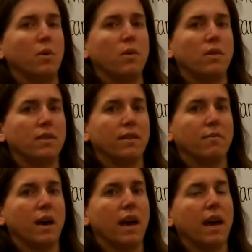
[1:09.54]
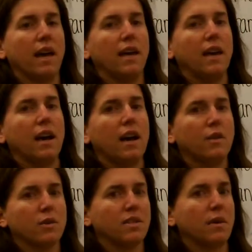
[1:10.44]
moles of my
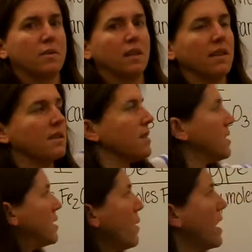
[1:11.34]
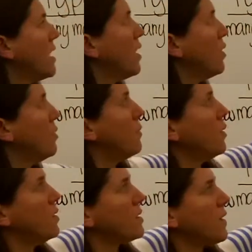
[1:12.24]
other substance. So I know
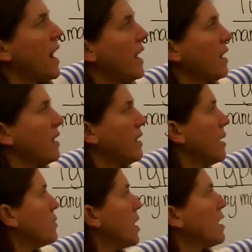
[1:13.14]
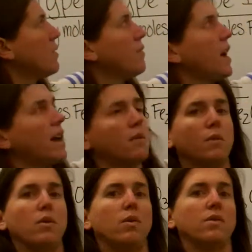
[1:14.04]
moles of iron, I'm trying to find
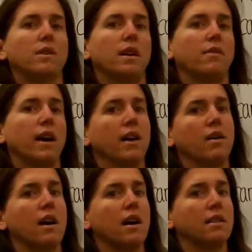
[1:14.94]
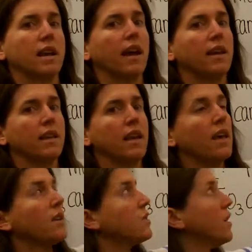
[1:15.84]
moles of iron oxide.
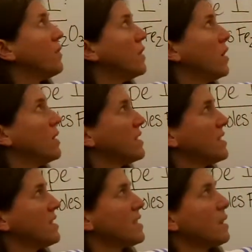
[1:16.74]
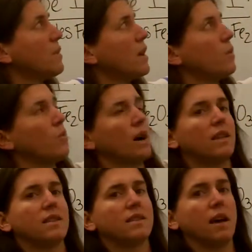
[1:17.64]
So if you notice, this is going to be a
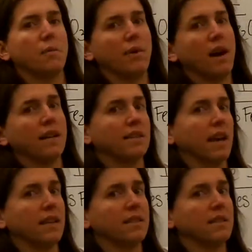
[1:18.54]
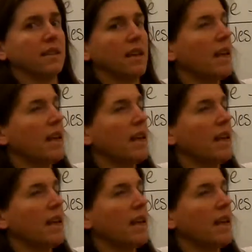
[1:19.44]
one-step process.